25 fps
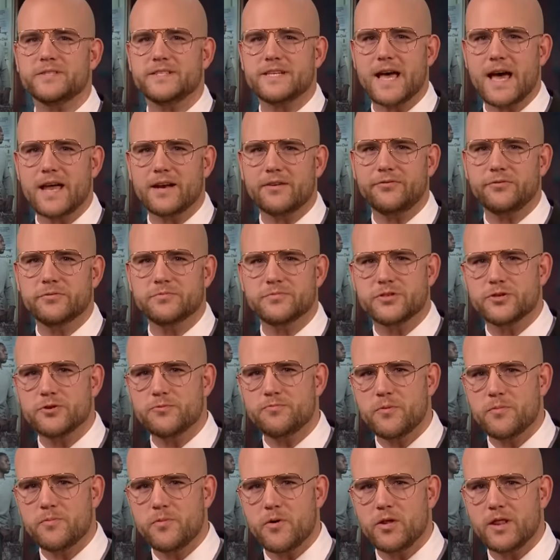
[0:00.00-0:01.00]
data from
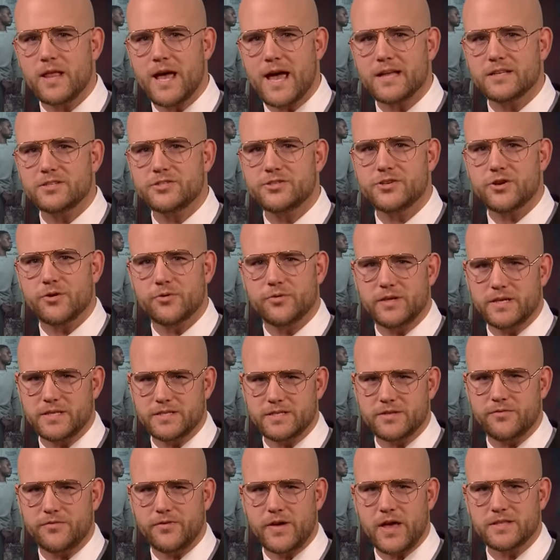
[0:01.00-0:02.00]
Super Bowl ads show these
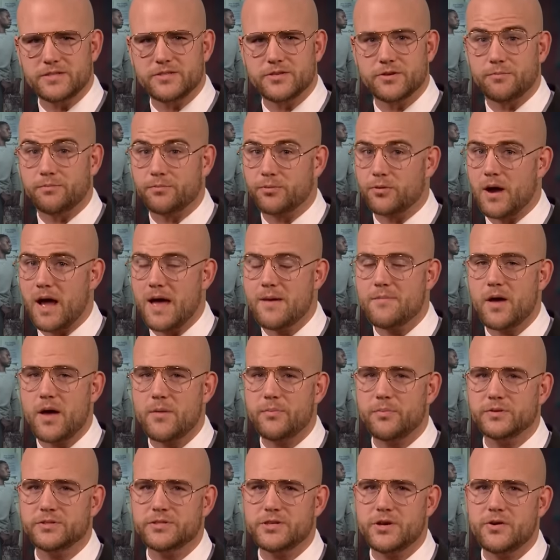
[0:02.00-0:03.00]
events are prime
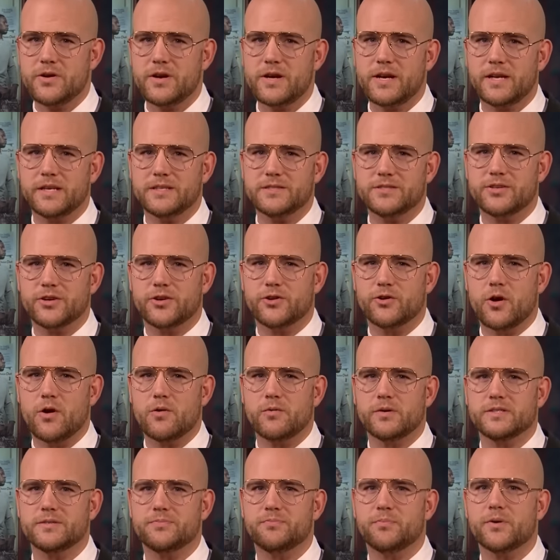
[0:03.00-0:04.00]
opportunities to
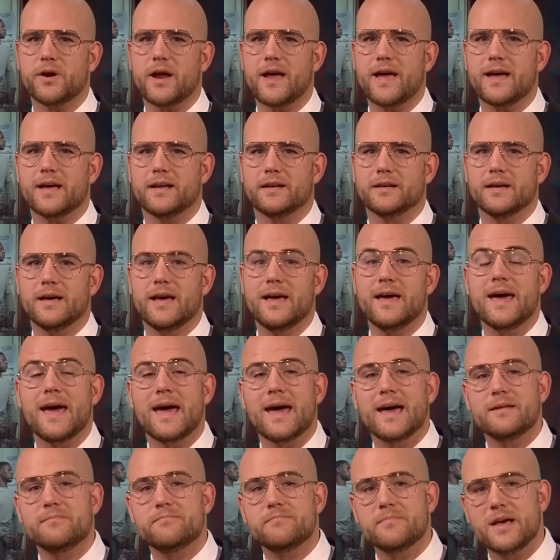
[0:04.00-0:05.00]
grow its brand
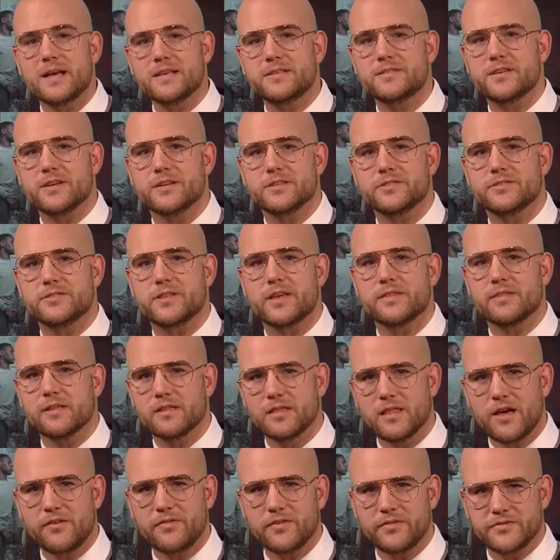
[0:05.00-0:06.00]
and message that the
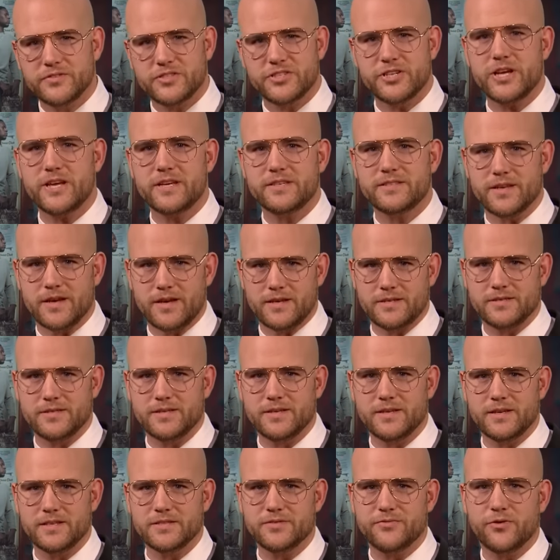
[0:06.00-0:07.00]
love of Jesus
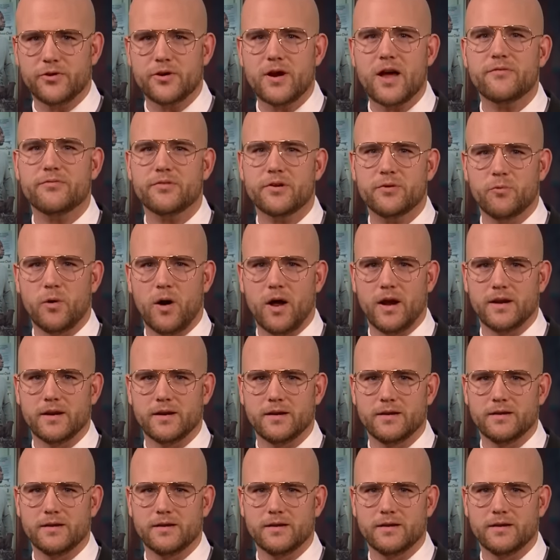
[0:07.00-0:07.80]
is for everyone.